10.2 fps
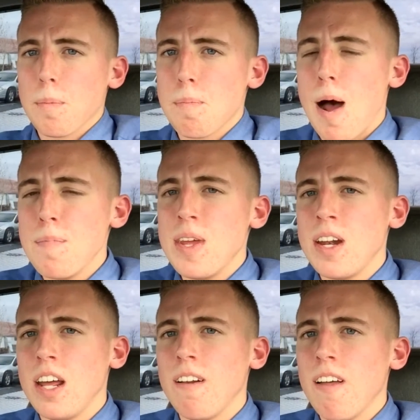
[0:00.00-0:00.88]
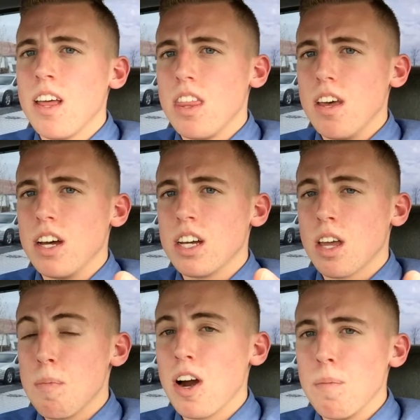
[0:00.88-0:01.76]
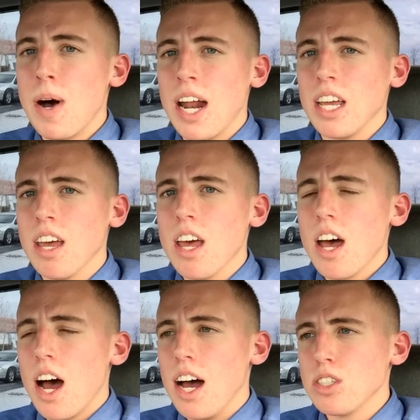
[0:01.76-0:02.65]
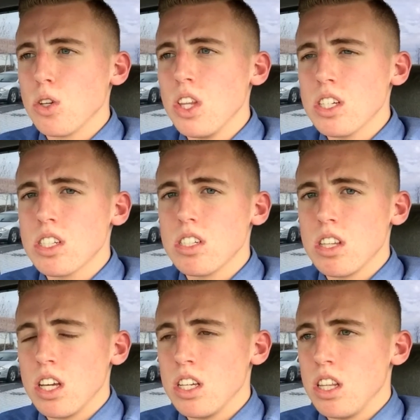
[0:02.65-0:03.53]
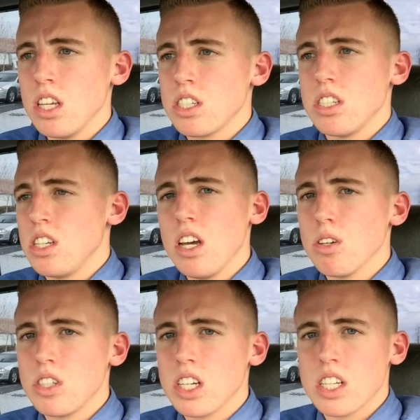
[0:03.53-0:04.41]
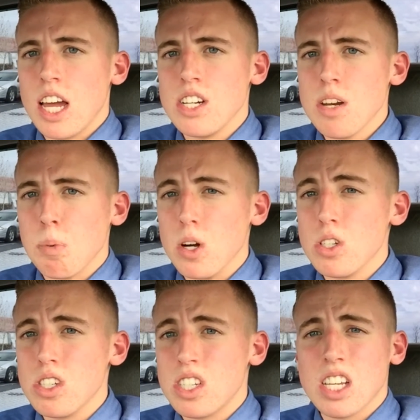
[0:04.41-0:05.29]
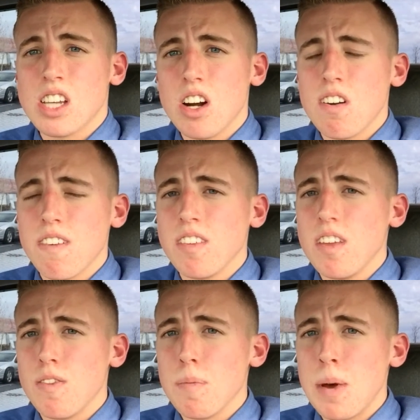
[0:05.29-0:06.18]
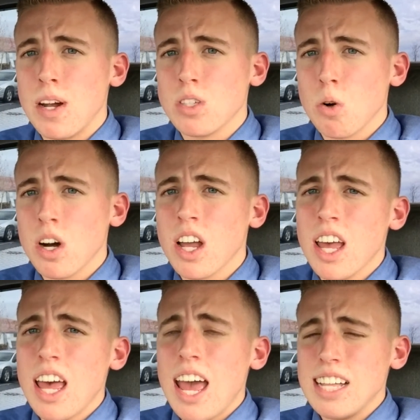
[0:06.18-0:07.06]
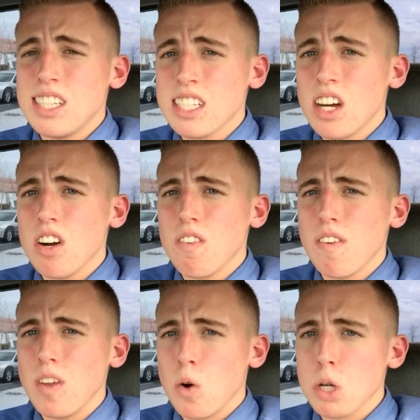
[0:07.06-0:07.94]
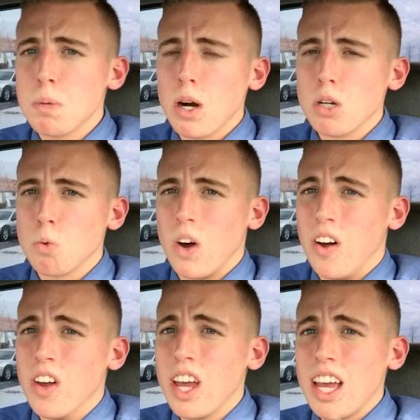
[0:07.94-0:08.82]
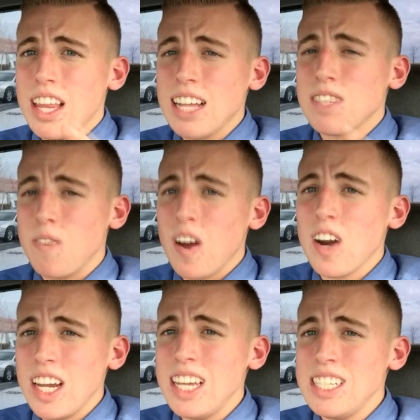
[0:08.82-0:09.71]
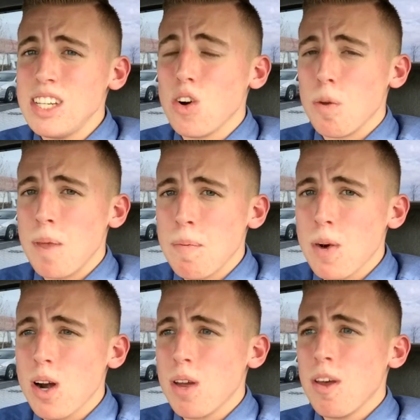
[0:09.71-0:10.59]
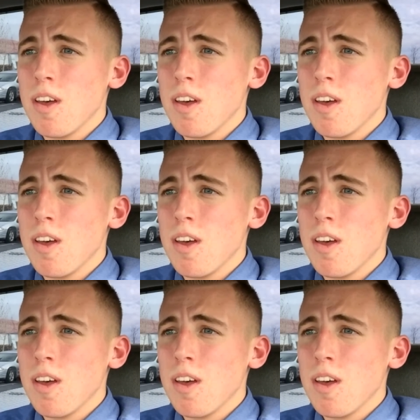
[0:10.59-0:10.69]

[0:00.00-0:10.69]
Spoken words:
popped it in the Camaro body. So this Z06 engine produces 650 foot-pound of torque and 650 horsepower as well. That's very easy to remember